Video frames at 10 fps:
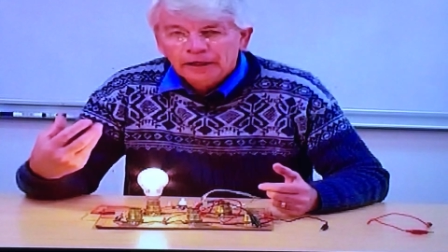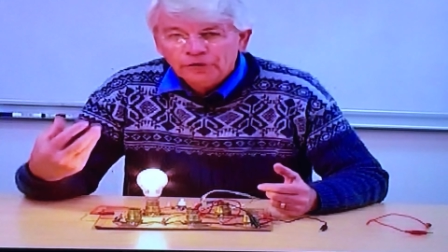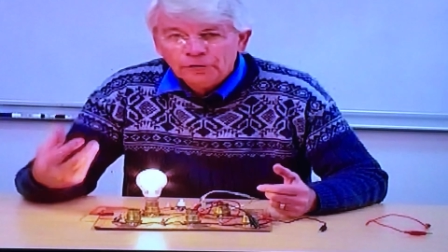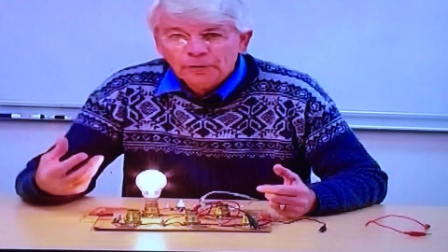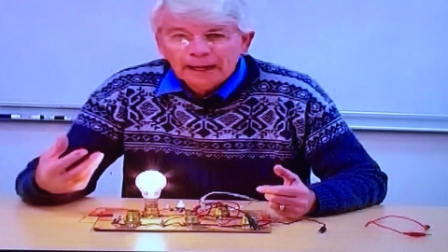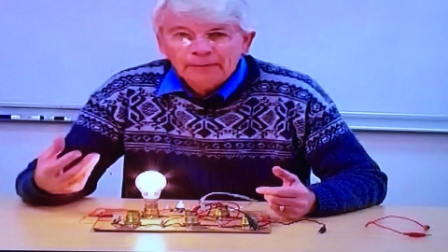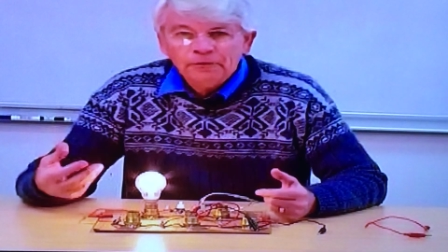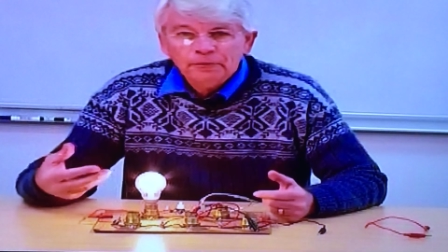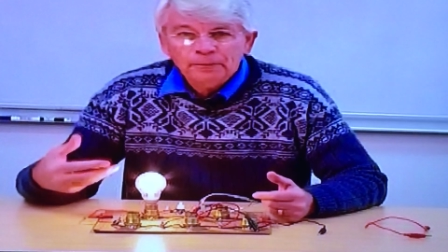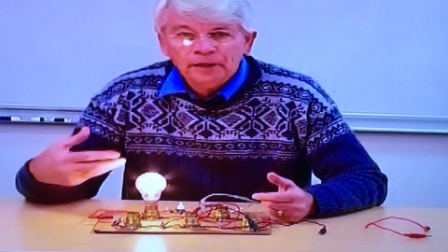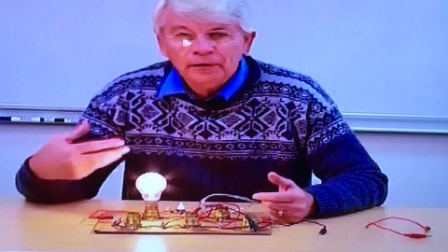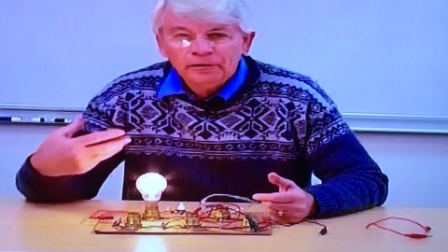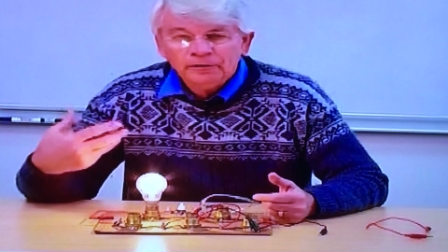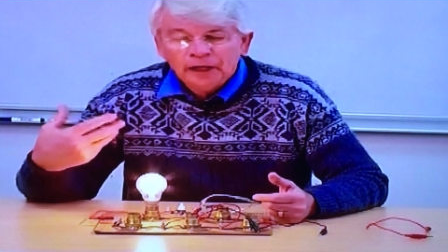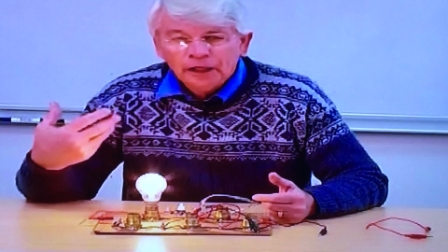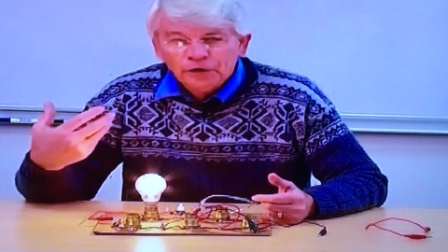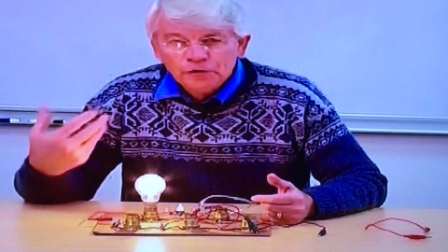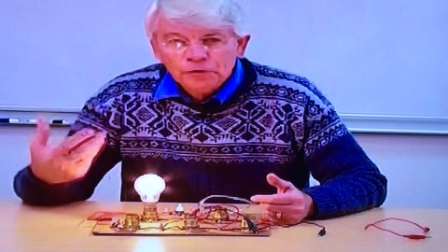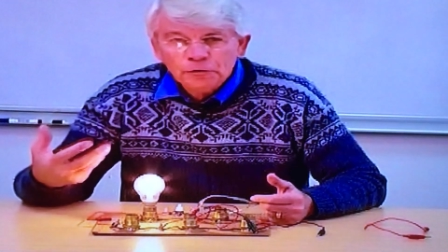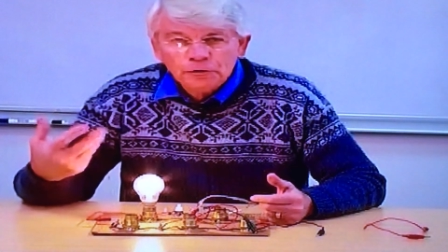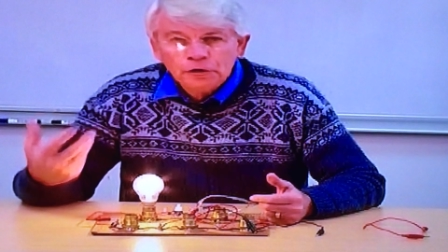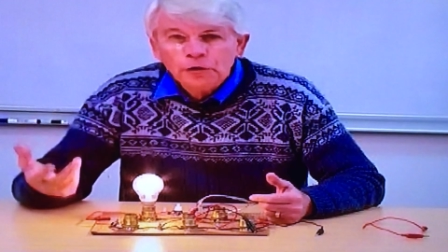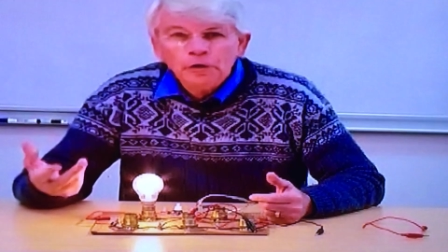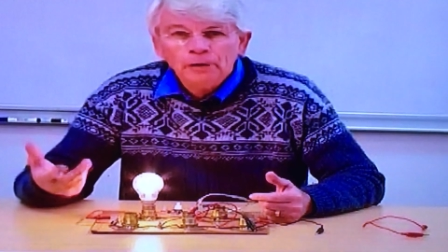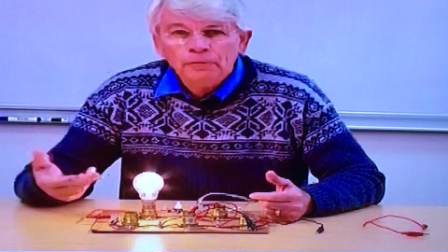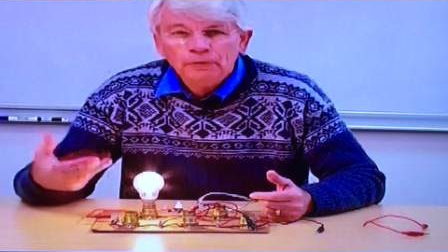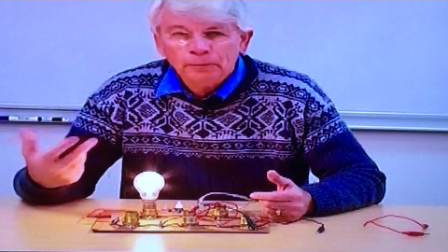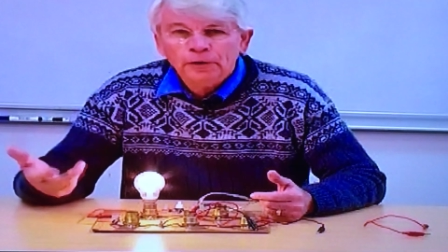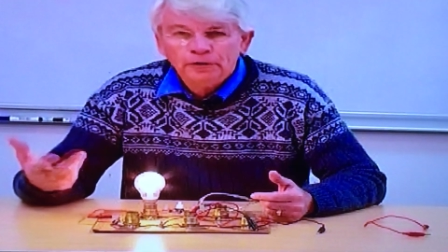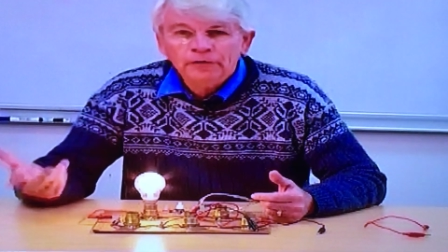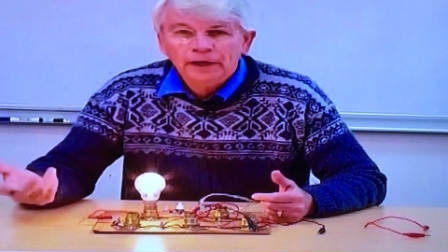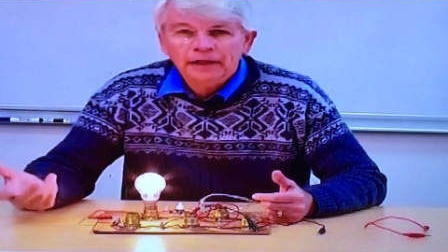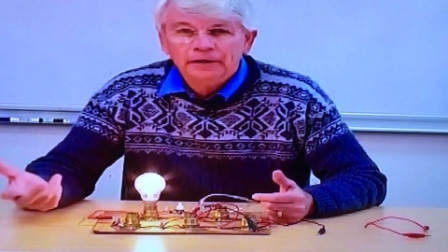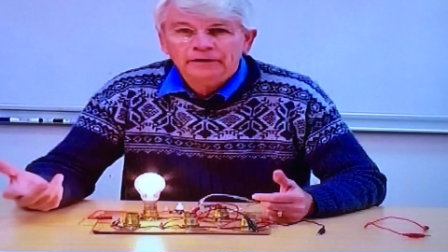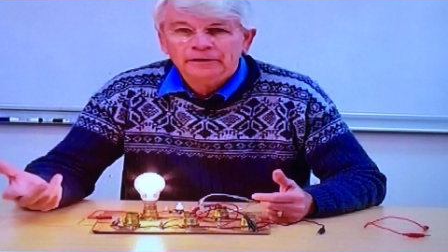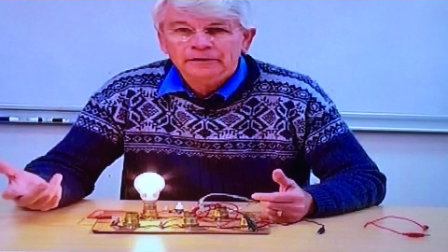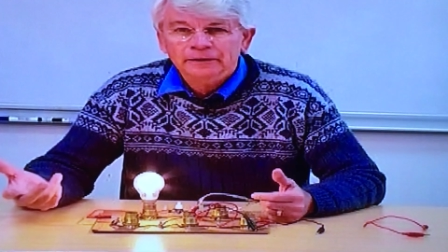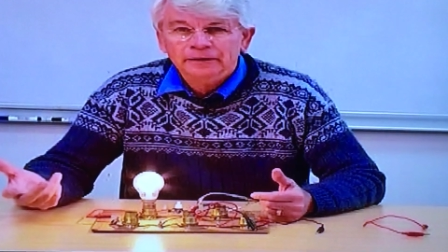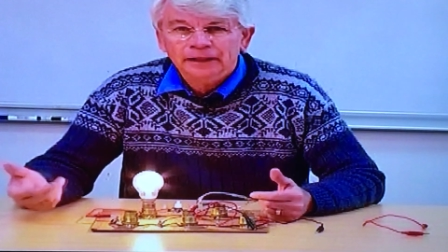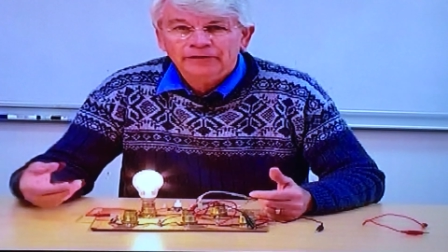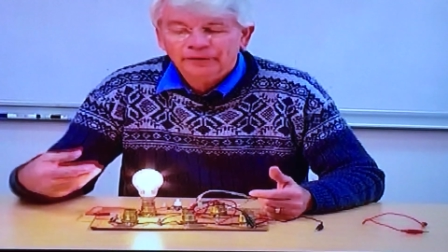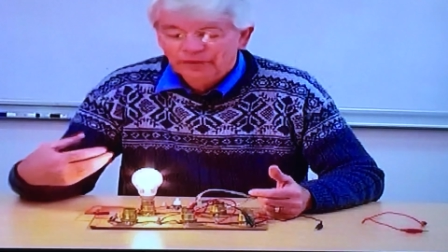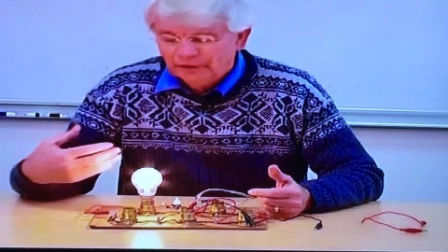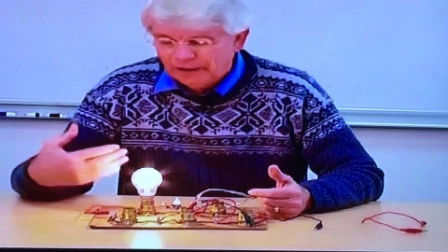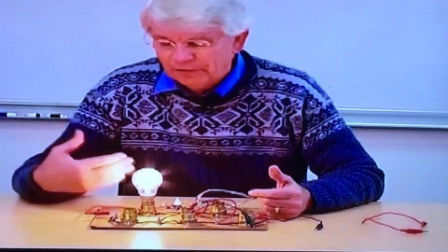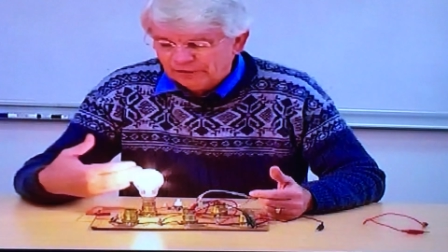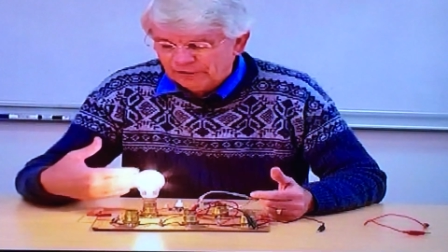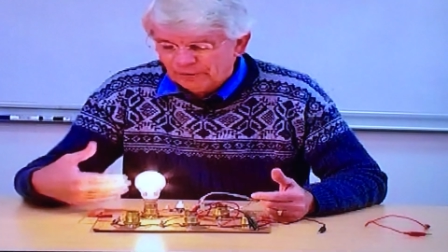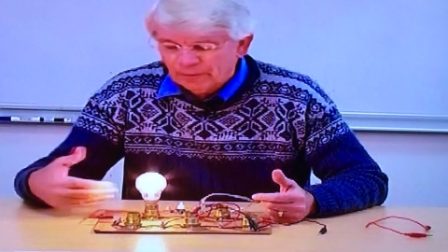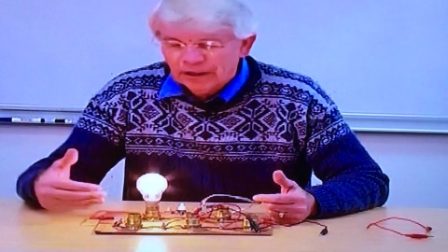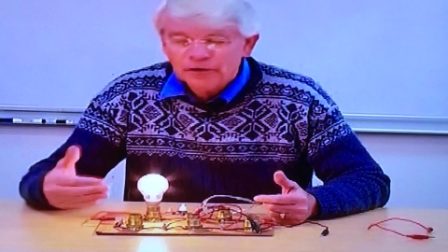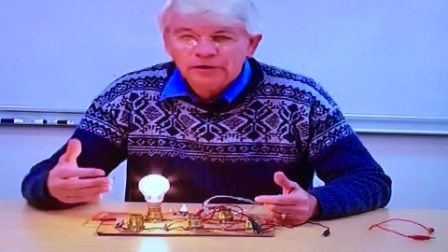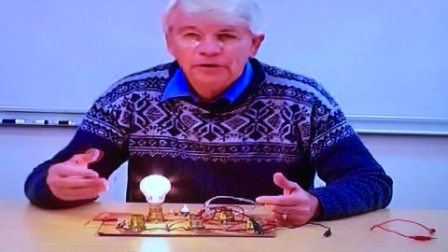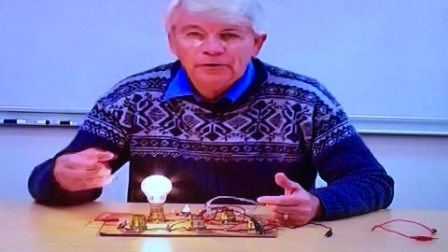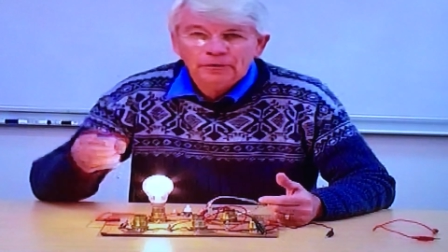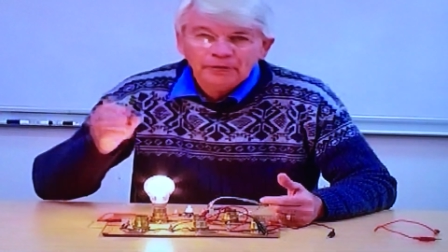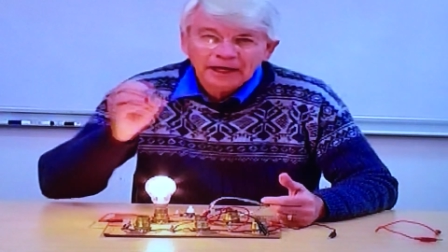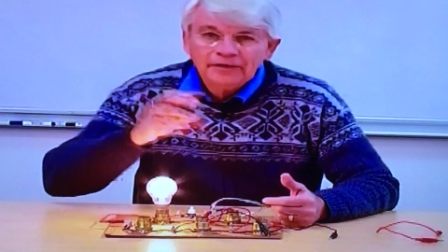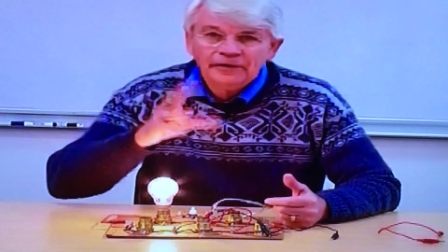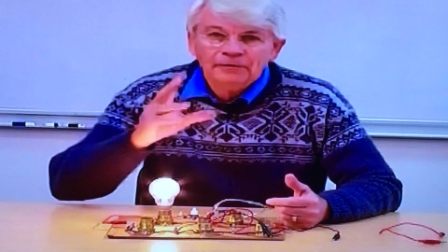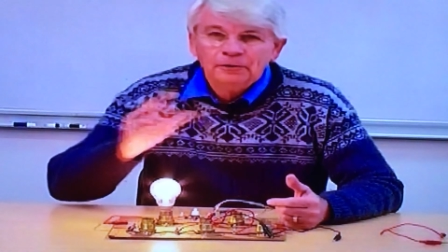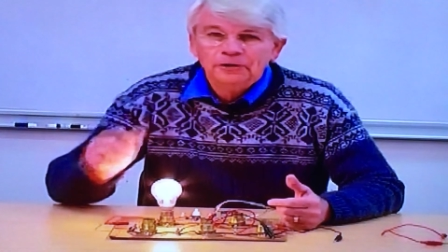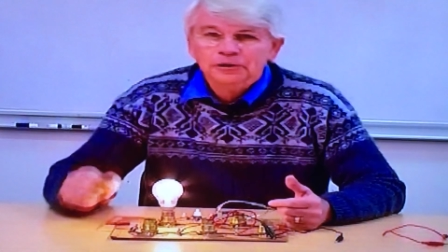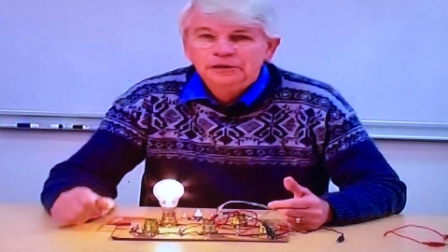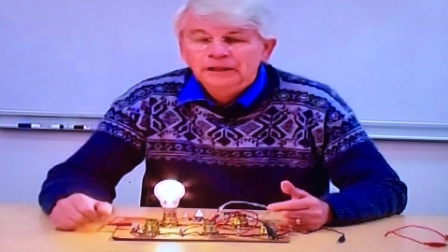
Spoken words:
2 amps means 2 coulombs per second. It gives us a measure at the rate at which